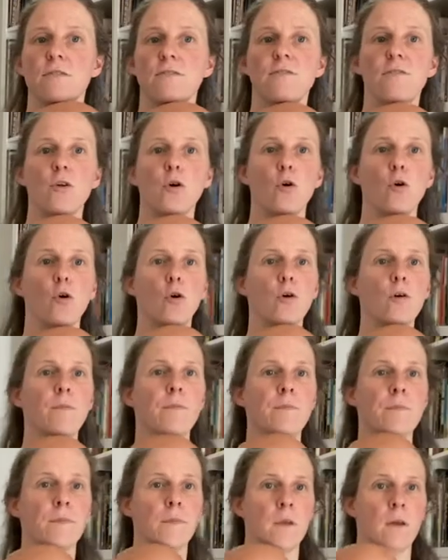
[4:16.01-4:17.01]
floor
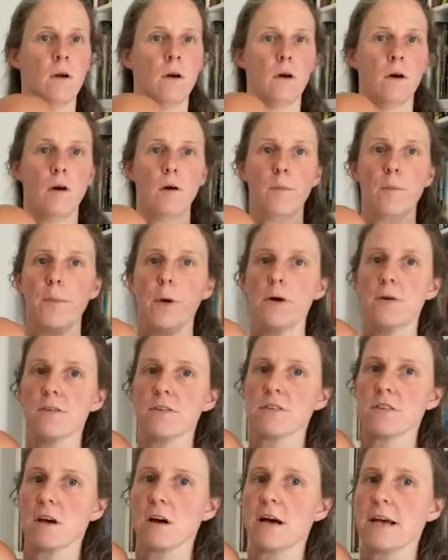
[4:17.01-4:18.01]
on both
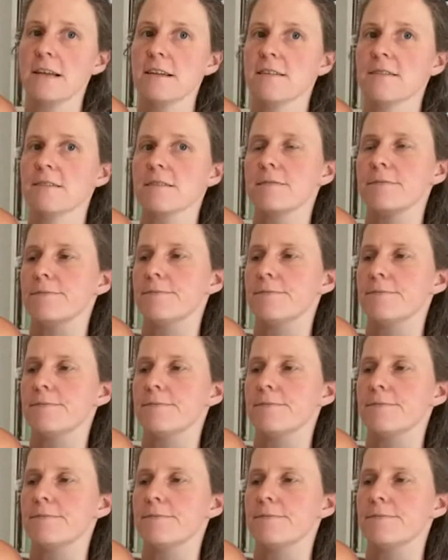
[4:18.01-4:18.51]
sides